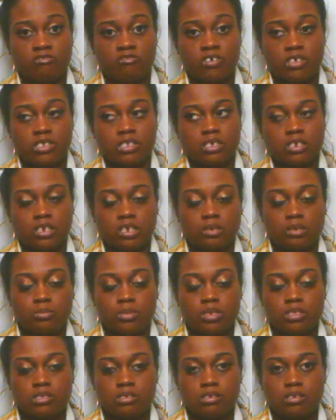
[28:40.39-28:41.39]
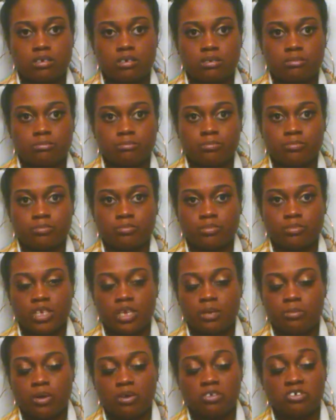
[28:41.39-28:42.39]
physically and mentally,
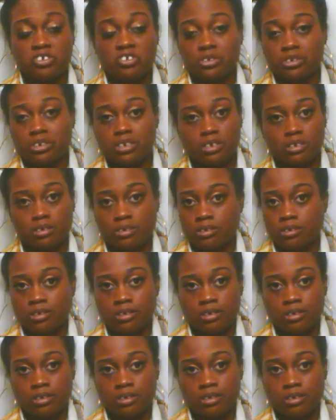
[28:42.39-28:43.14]
emotionally,